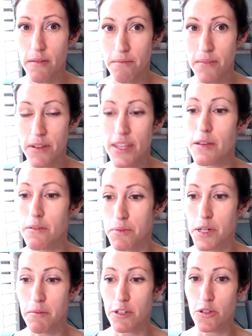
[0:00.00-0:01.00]
I think
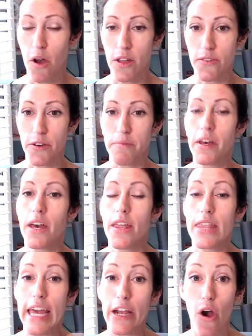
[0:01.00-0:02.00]
pretty much all of them.
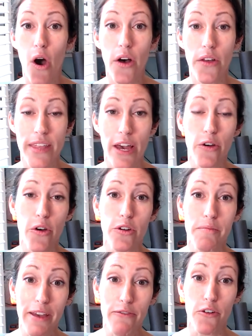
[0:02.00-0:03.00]
They are all they all go to
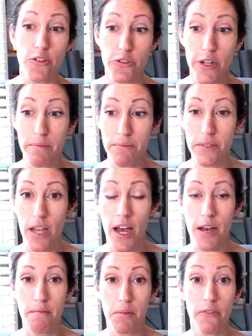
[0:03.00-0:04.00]
my Fullscript
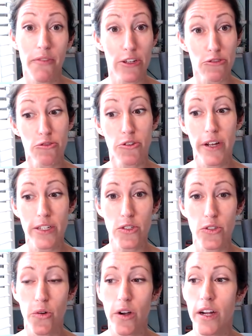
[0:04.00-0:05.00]
um, professional grade
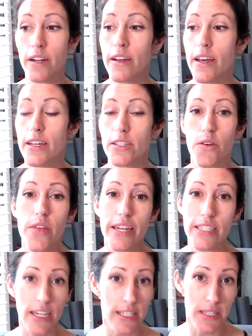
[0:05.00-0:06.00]
store. So
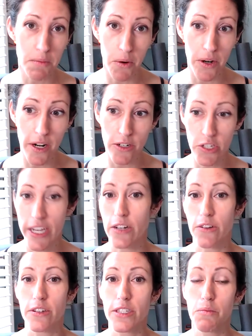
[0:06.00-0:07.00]
that does support our
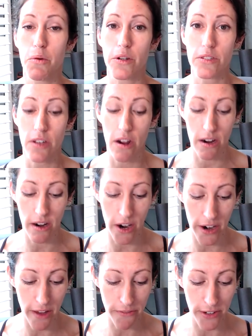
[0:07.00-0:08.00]
channel. It supports our
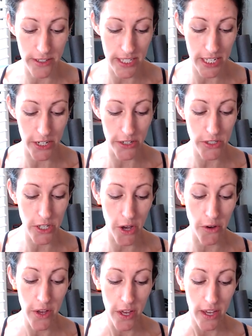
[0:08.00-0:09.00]
our efforts here.
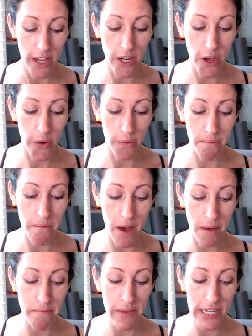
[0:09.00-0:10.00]
So you know uh,
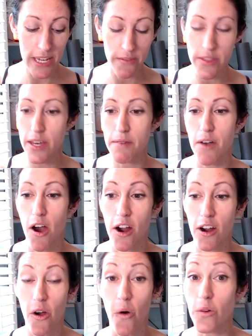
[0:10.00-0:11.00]
many of them
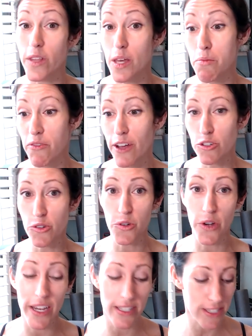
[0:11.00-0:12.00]
are only professional
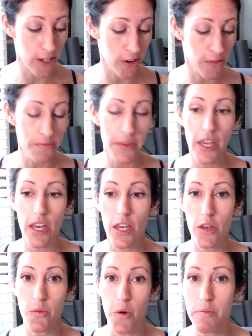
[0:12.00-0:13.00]
grade. So
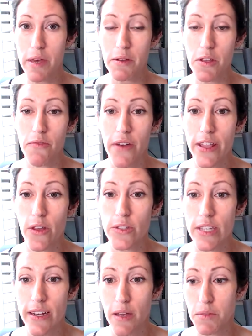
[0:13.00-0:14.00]
you won't be able to find those
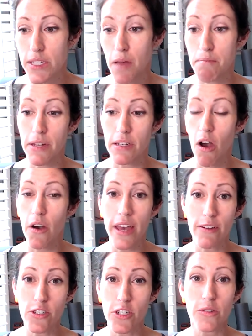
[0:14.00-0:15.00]
on Amazon. But all you
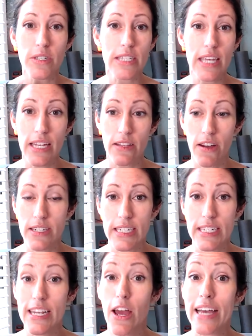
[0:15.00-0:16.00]
have to do is get logged
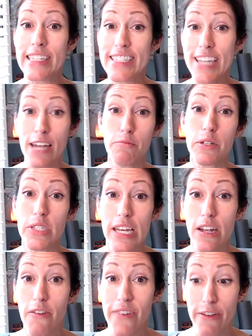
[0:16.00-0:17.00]
in. It's ten percent
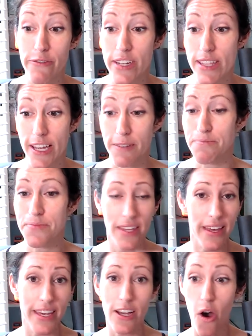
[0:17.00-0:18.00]
off everything,
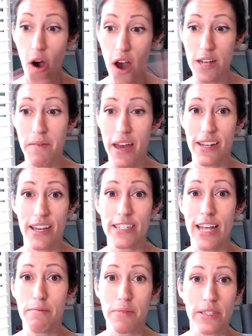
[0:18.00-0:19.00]
like automatic
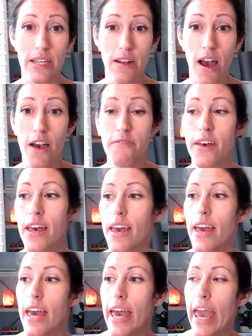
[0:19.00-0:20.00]
ten percent off.
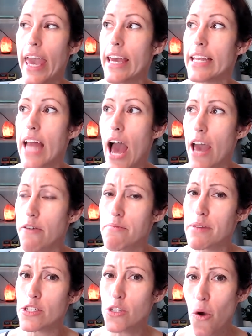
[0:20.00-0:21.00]
And I've
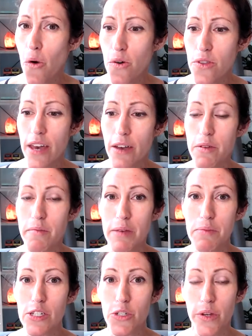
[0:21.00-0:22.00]
been told that we might
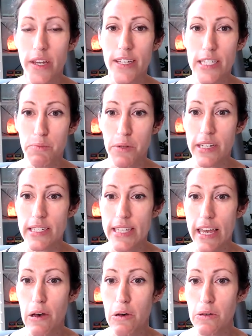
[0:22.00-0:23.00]
be doing a spring
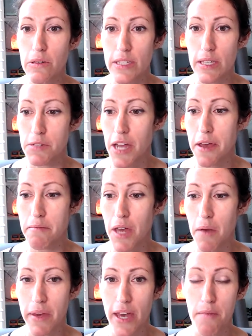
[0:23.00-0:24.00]
sale sometime
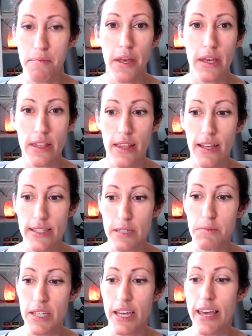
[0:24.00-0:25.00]
coming up. Like it
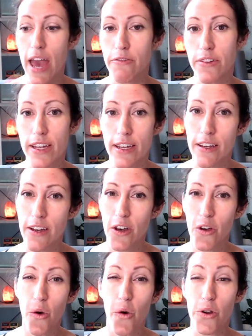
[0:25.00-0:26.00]
seems like every
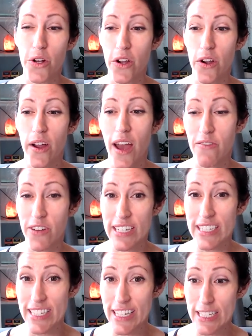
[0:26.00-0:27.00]
quarter or every
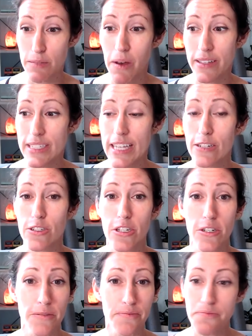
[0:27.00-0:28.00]
six months they
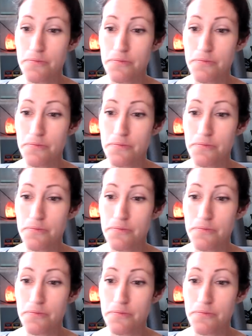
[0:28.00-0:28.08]
do